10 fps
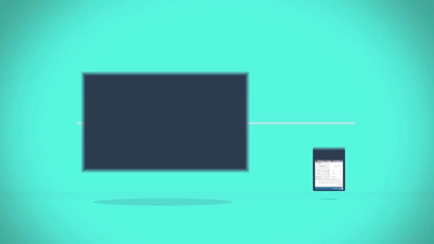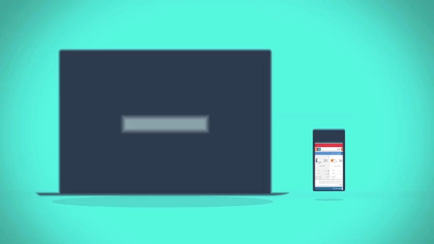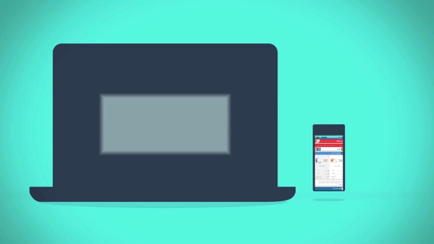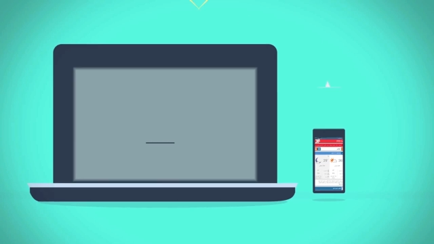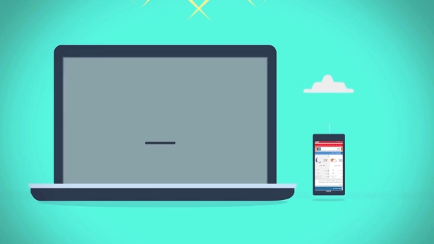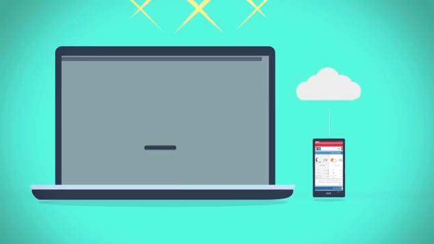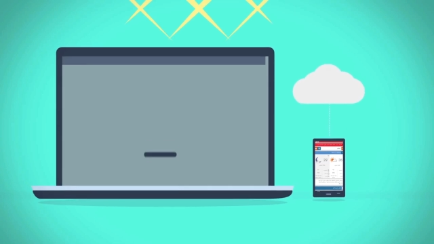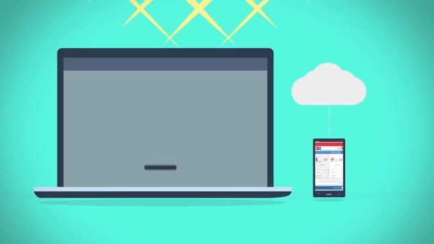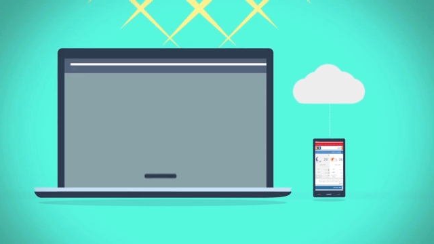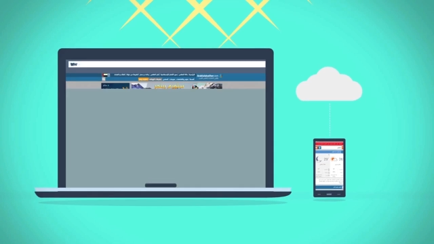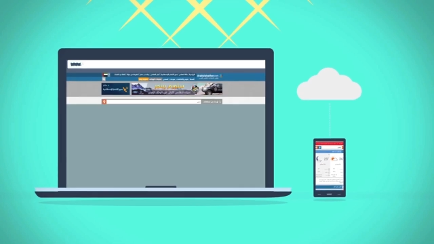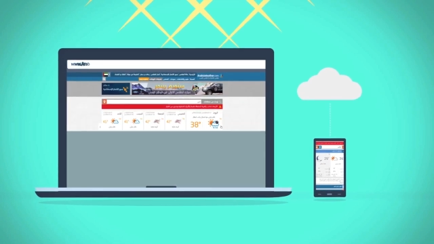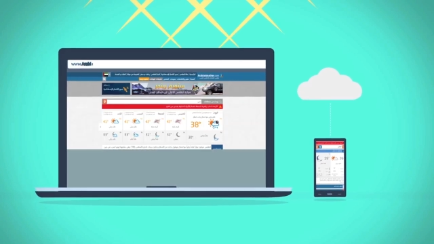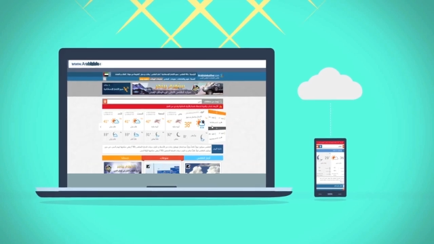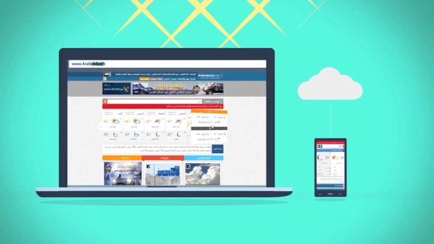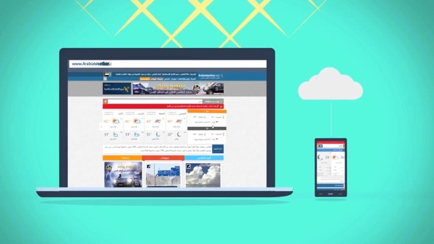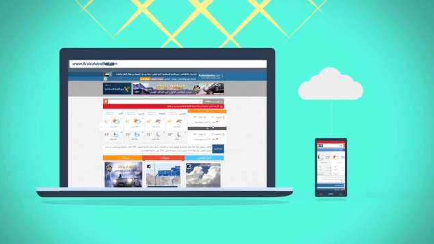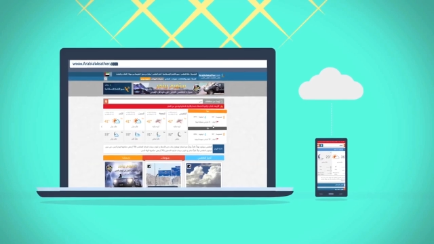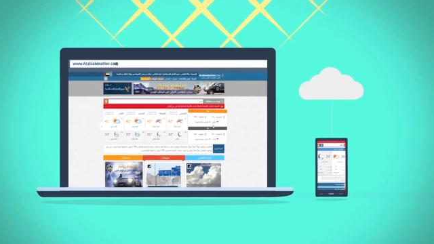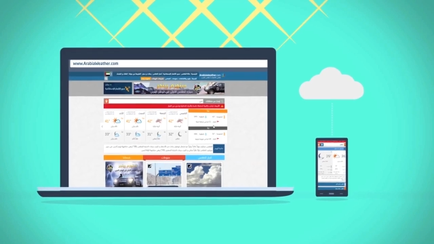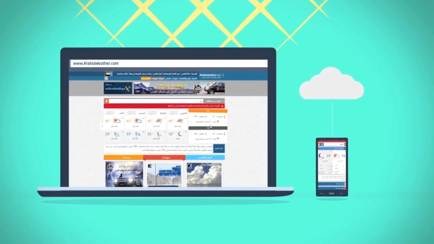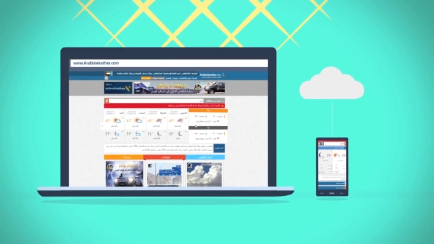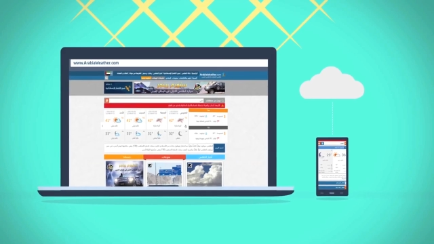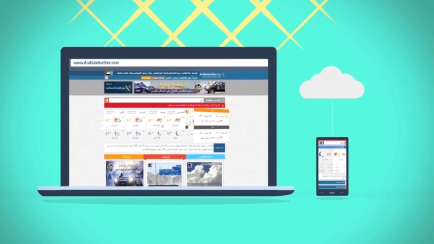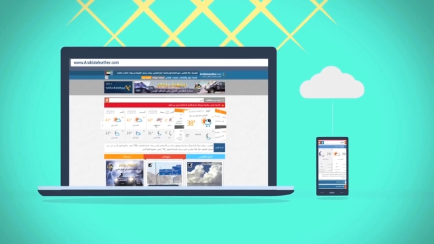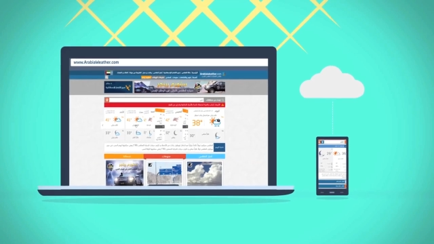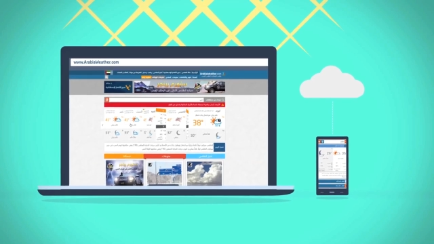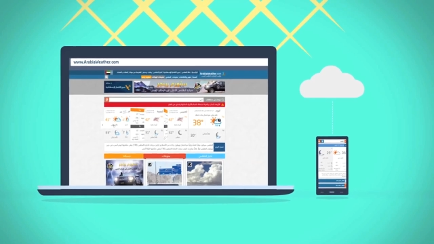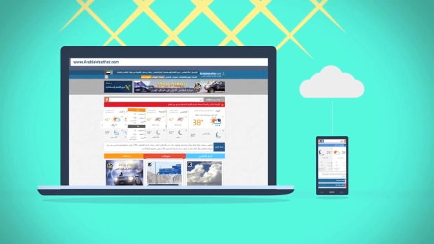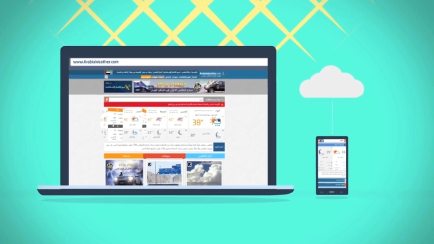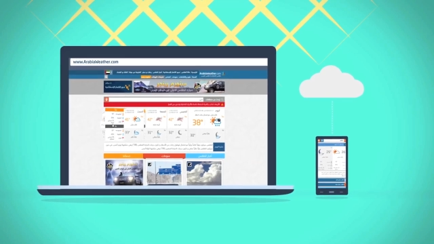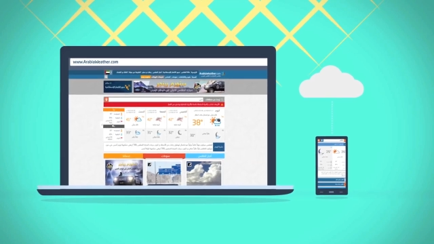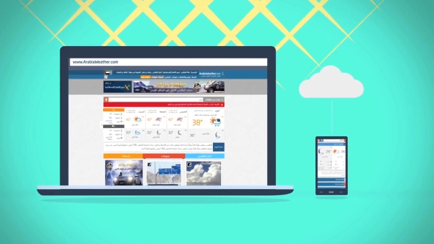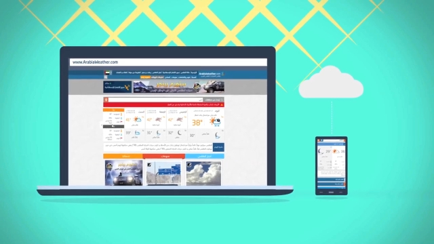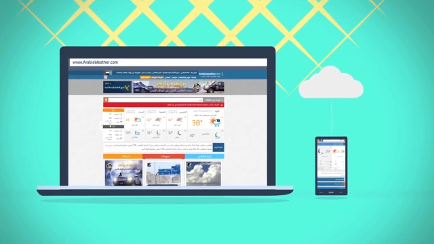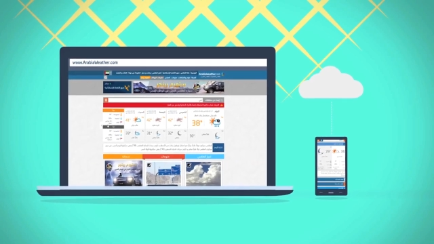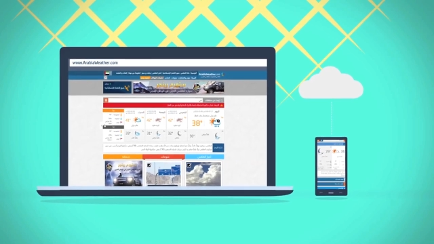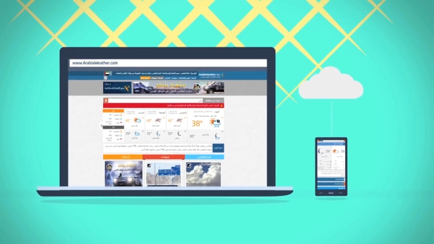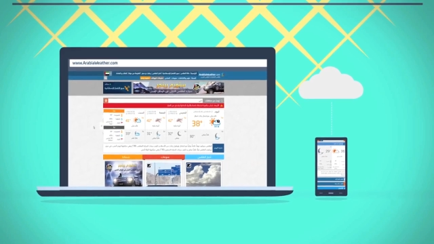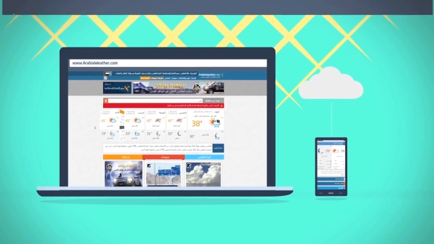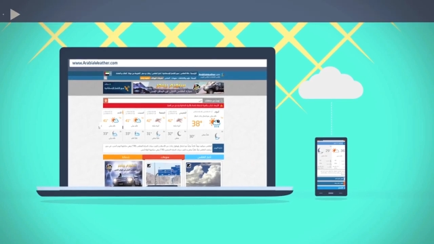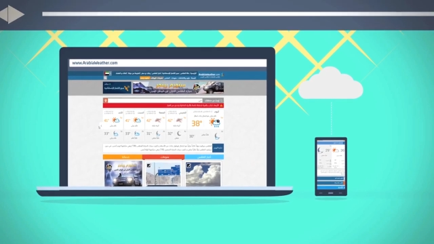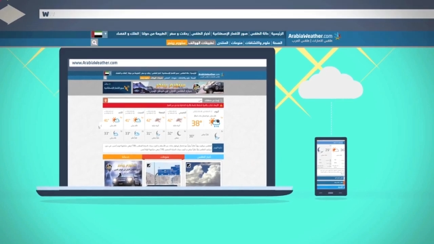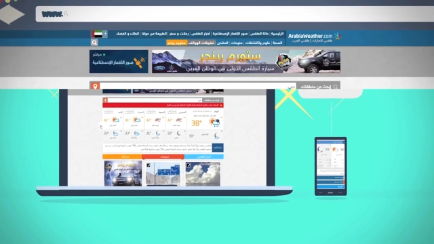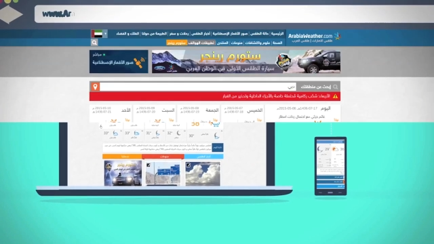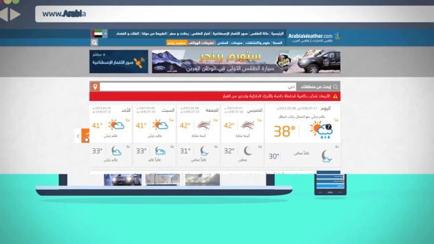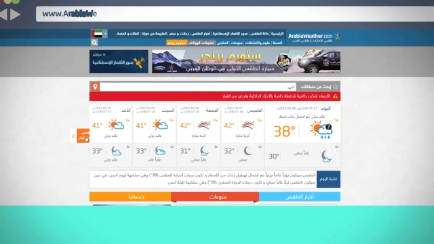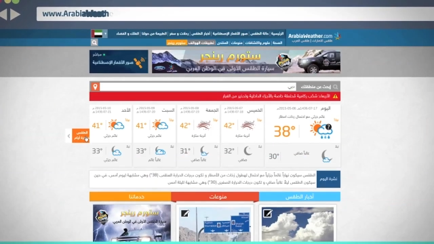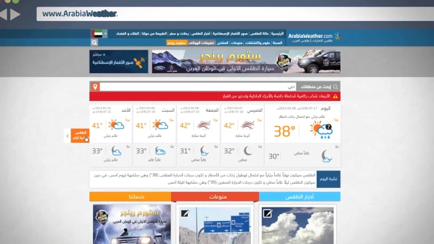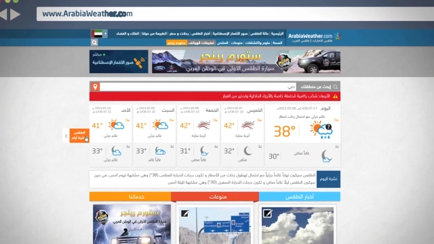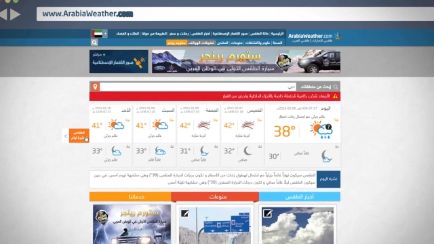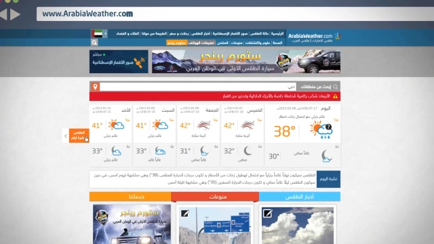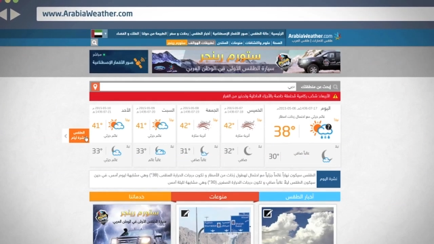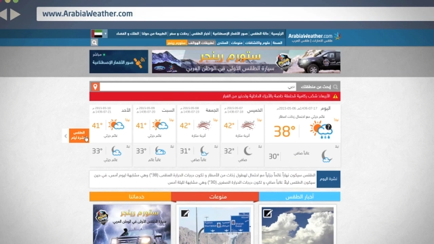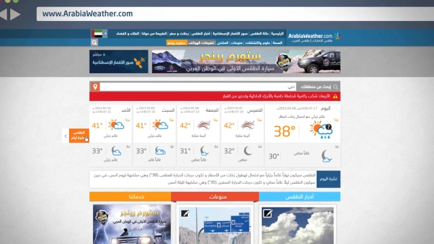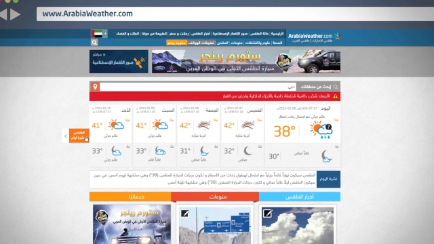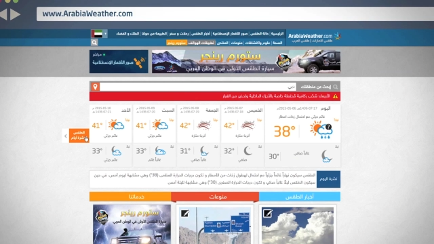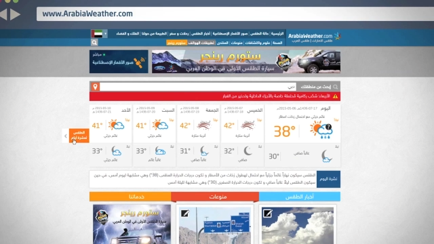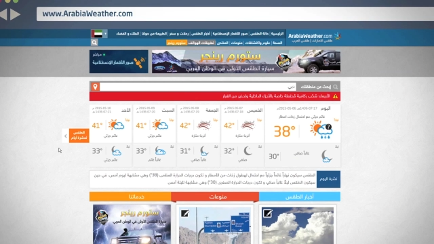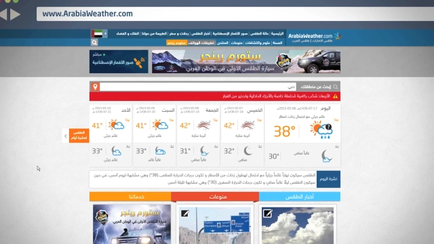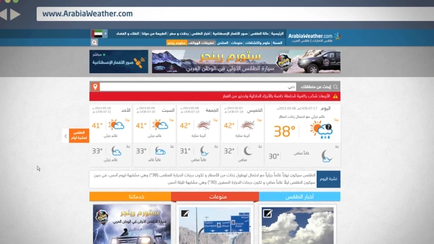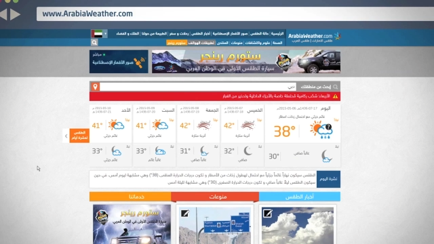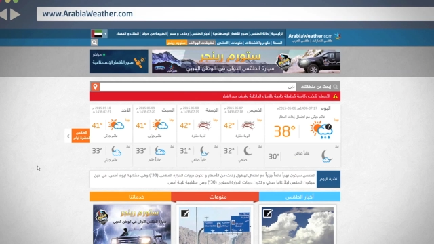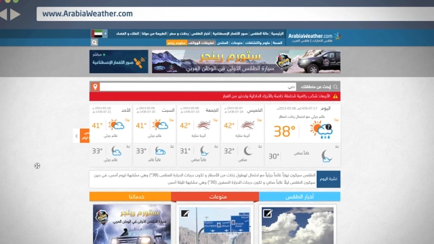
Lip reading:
Nobody's mouth can be seen.